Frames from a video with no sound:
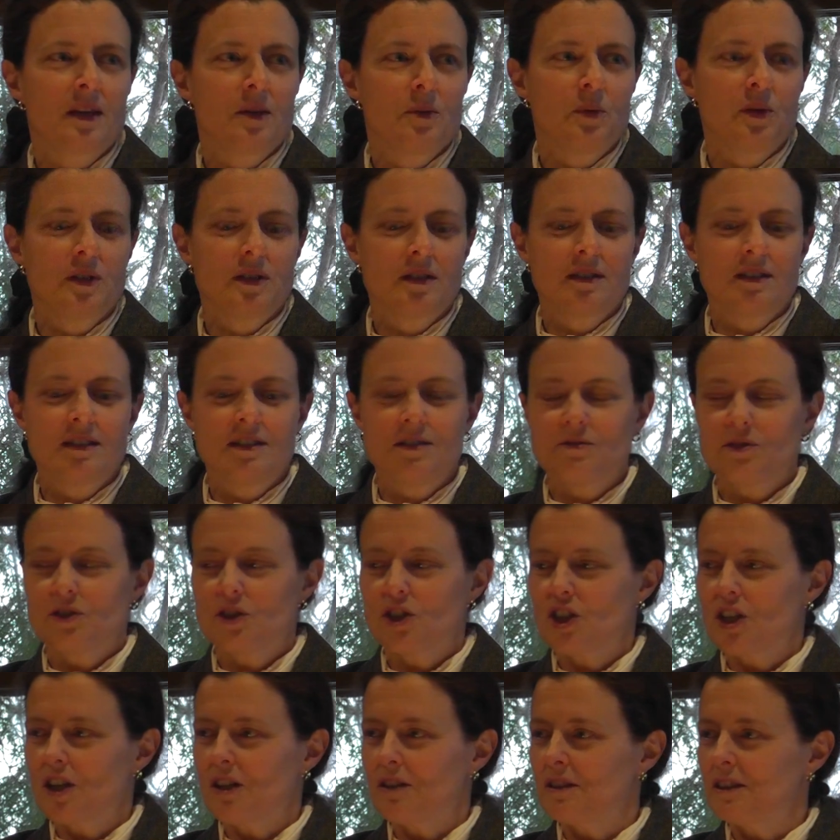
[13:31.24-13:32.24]
with
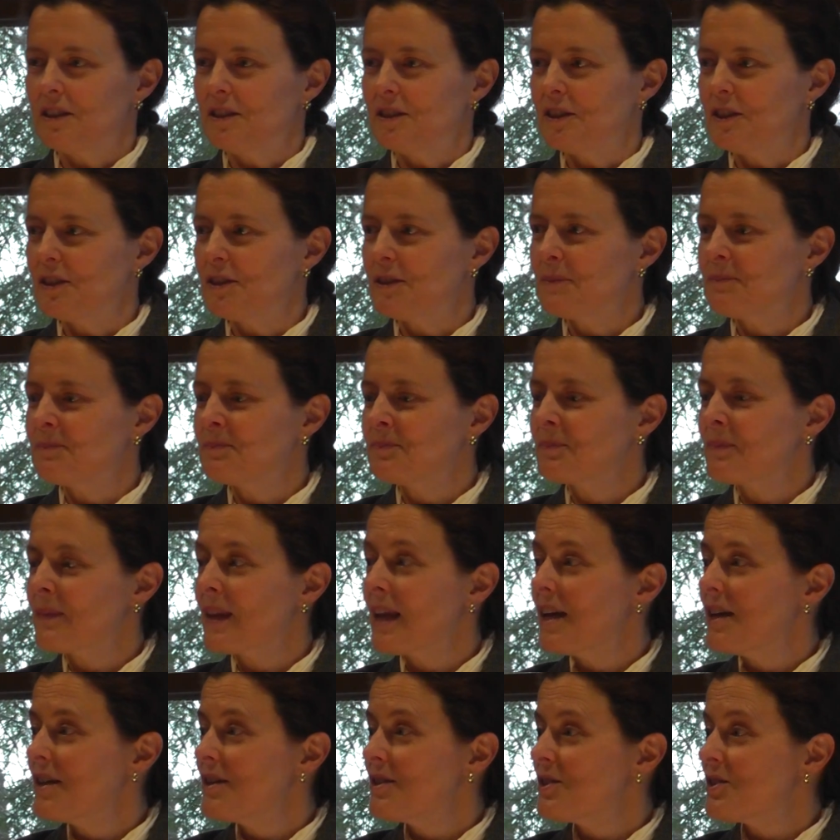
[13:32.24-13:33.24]
different shareholders.
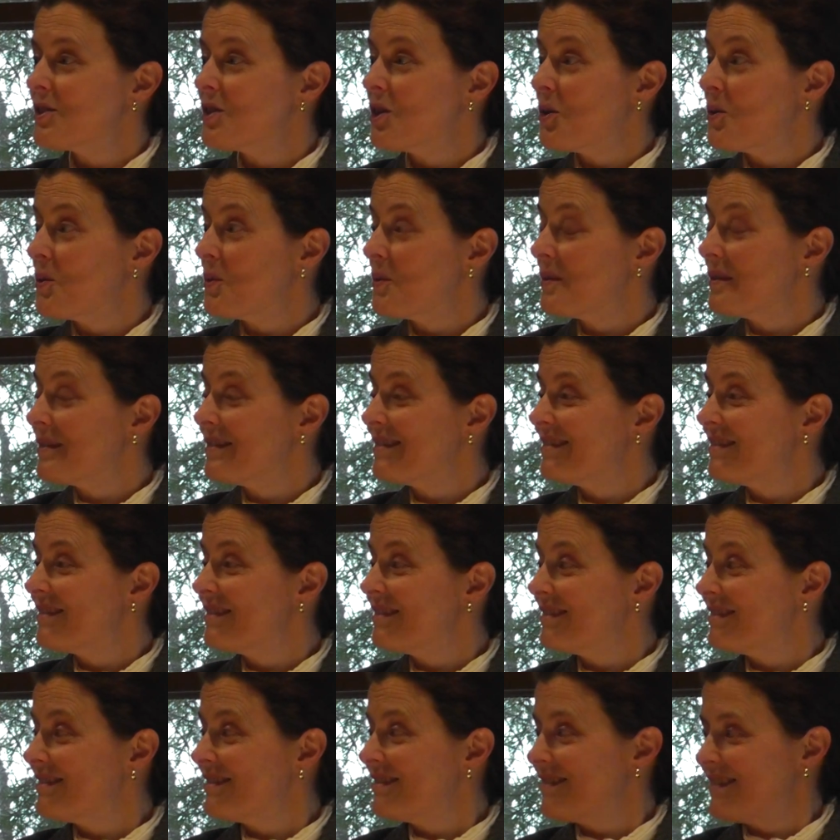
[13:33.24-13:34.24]
So
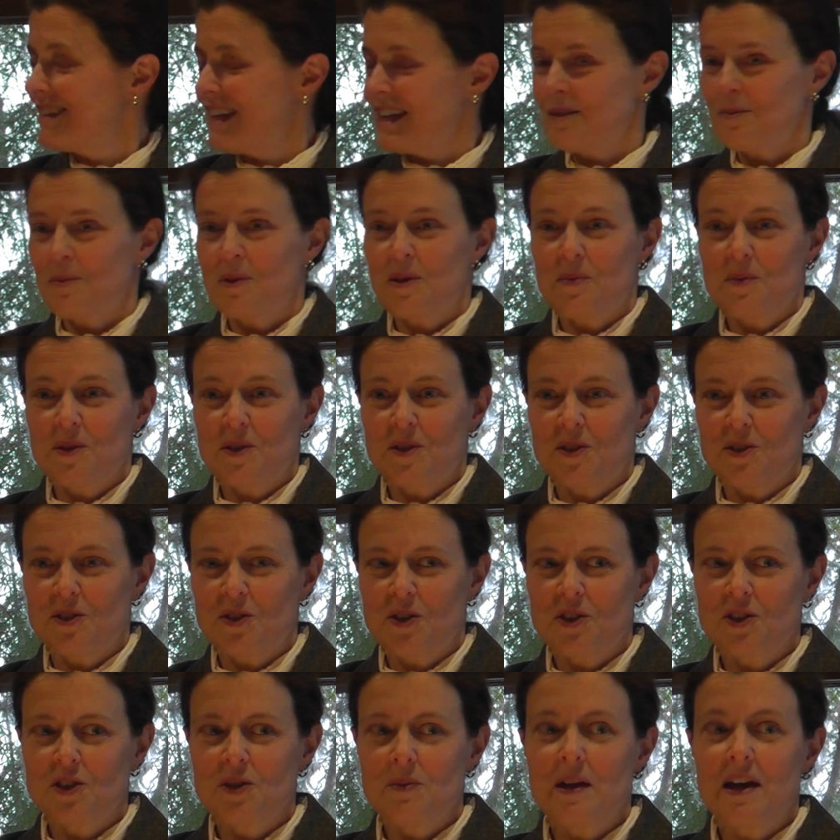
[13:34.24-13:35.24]
that's what I want to
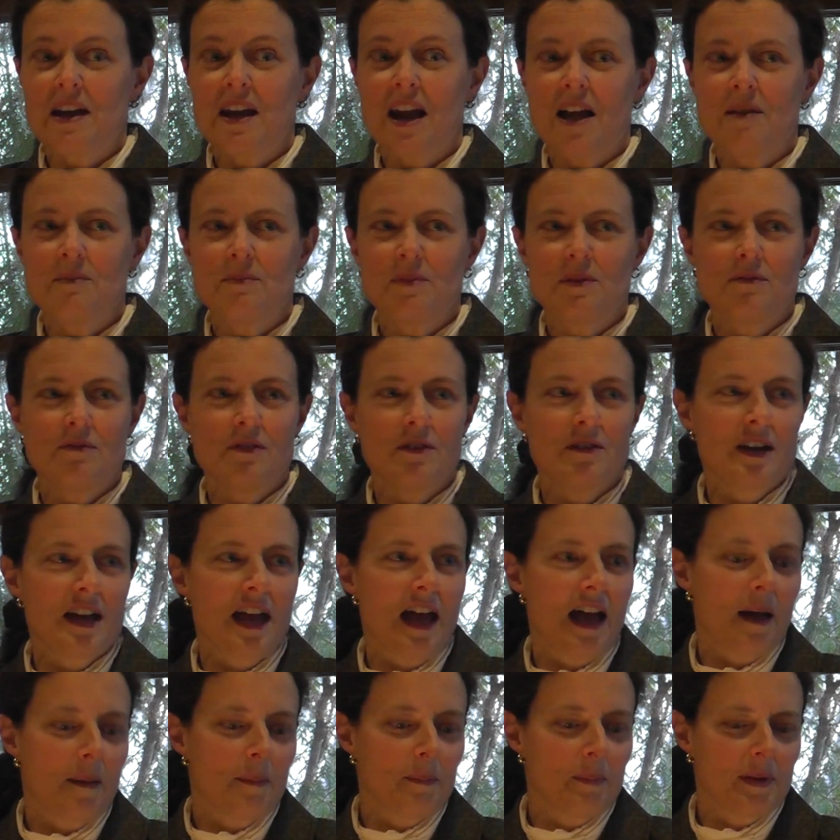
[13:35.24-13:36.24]
talk to you about. I'd be very
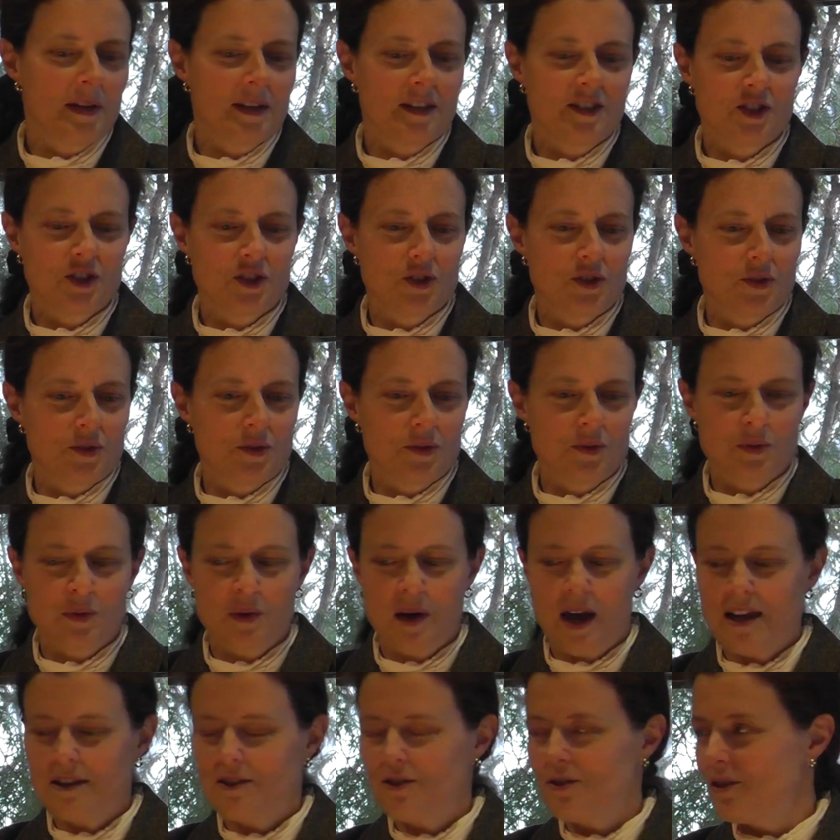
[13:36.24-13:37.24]
happy
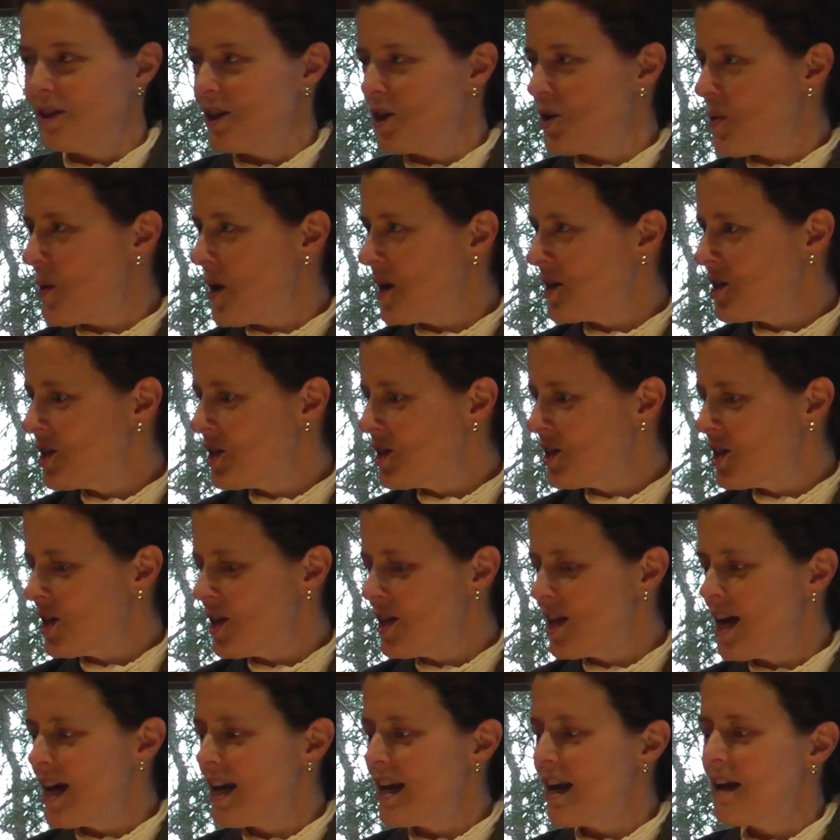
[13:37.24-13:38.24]
to answer any questions
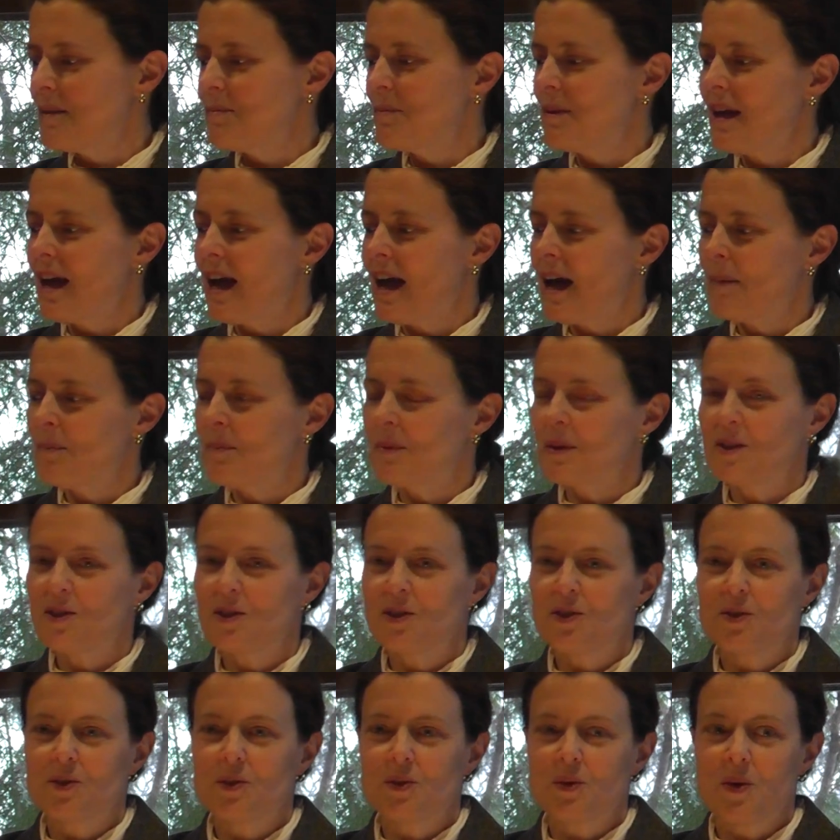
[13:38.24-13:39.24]
on that. I'd be happy
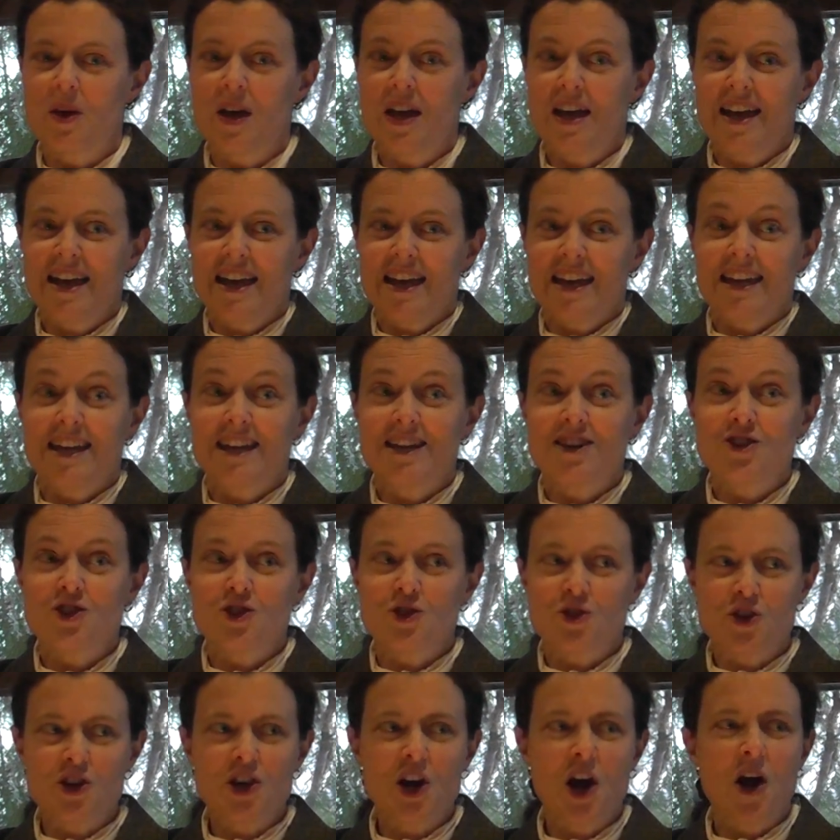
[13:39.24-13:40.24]
to hear
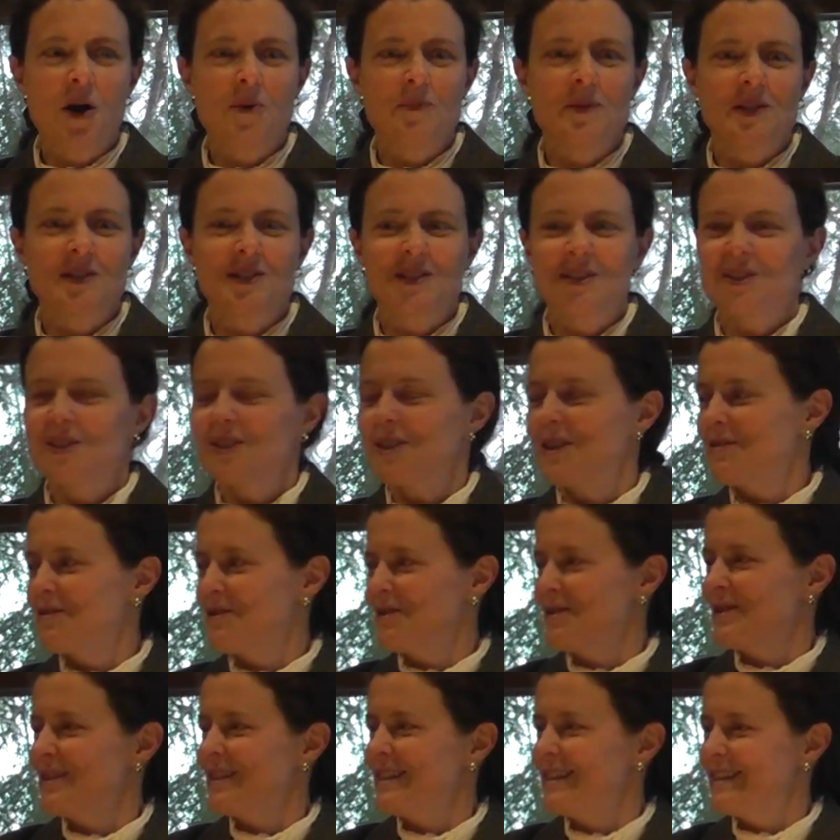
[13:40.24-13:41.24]
your comments on the
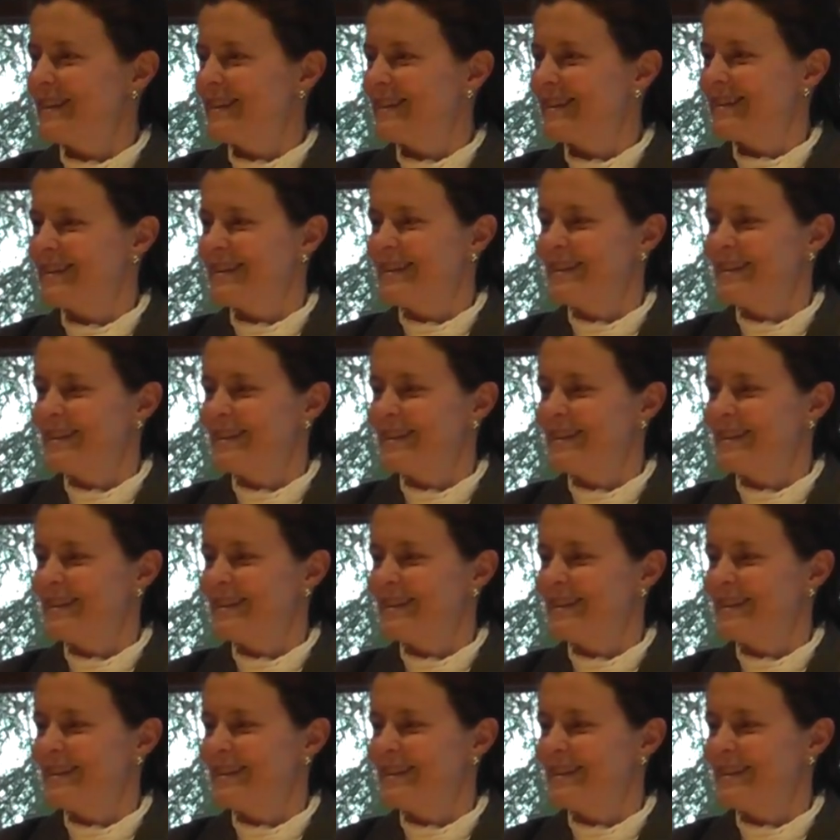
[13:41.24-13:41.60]
differences